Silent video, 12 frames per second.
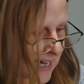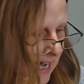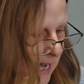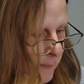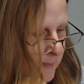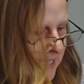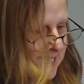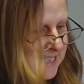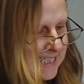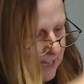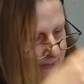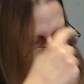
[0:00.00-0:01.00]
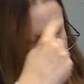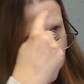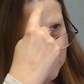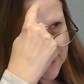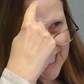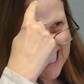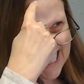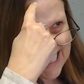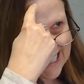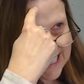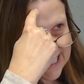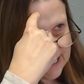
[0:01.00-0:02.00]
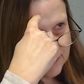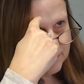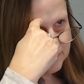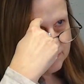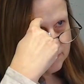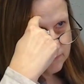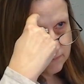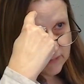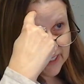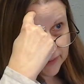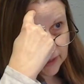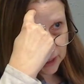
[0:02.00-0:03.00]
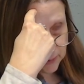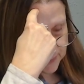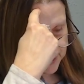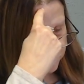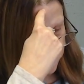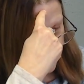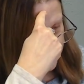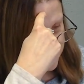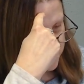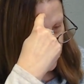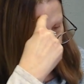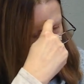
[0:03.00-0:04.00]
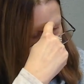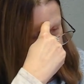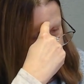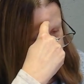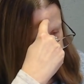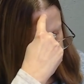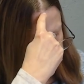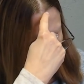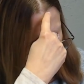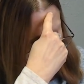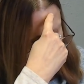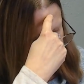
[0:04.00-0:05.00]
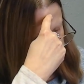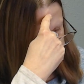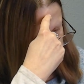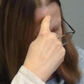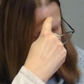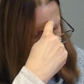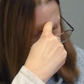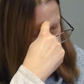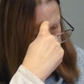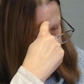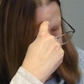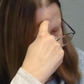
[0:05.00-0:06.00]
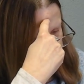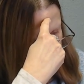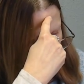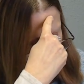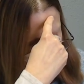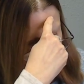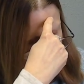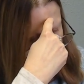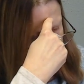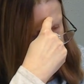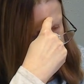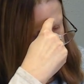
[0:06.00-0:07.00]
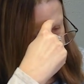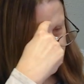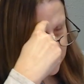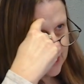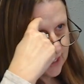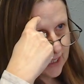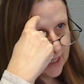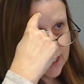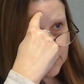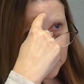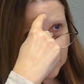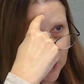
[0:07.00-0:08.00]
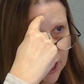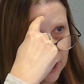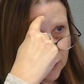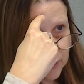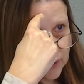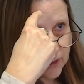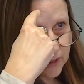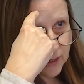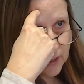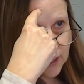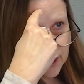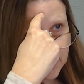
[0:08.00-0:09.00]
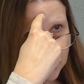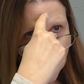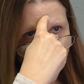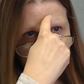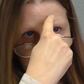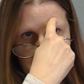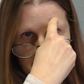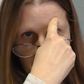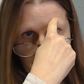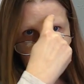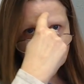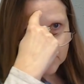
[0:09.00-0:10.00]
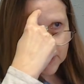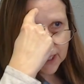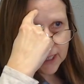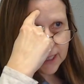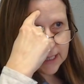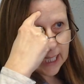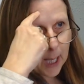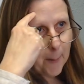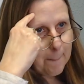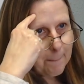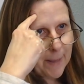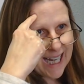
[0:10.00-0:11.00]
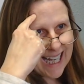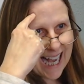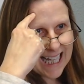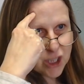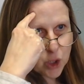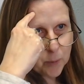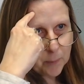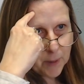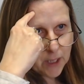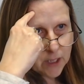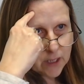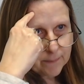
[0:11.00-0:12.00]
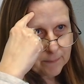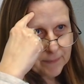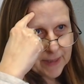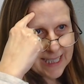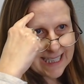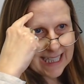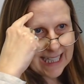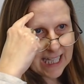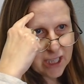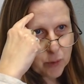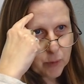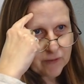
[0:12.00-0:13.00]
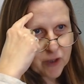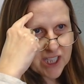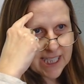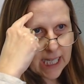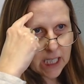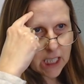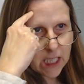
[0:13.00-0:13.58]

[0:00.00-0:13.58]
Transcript: Um, seven P's, like the letter P, the scars, seven scars of sin, his sword cut into my brow. He carved seven P's. Peccatum is the Latin word for sin.